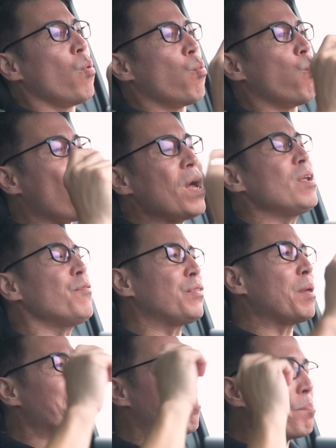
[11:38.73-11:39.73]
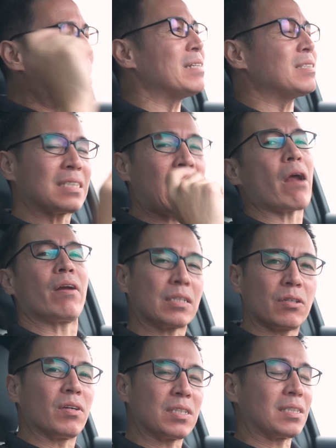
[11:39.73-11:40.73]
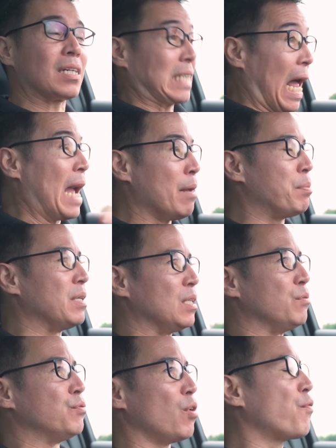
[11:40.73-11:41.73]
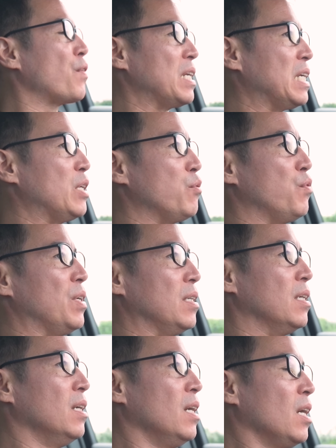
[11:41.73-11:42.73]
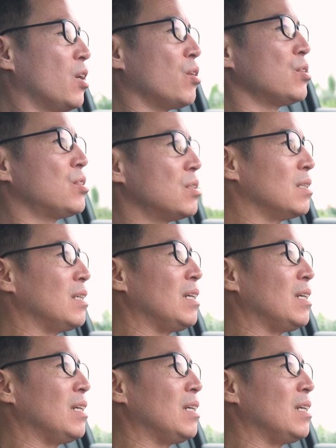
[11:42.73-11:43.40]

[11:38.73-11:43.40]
one of the best characteristics, I believe, of an EV, because